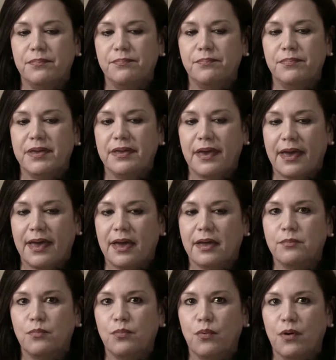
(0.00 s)

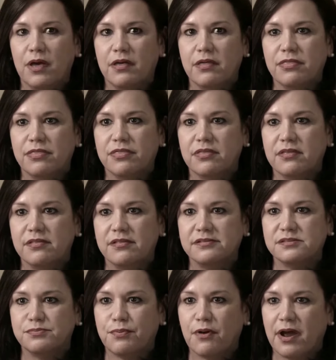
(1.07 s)
began with
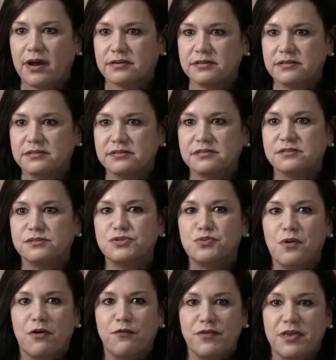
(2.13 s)
this practice
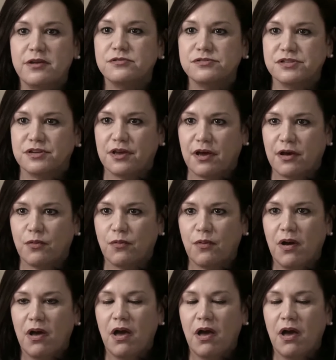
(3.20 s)
12 years ago.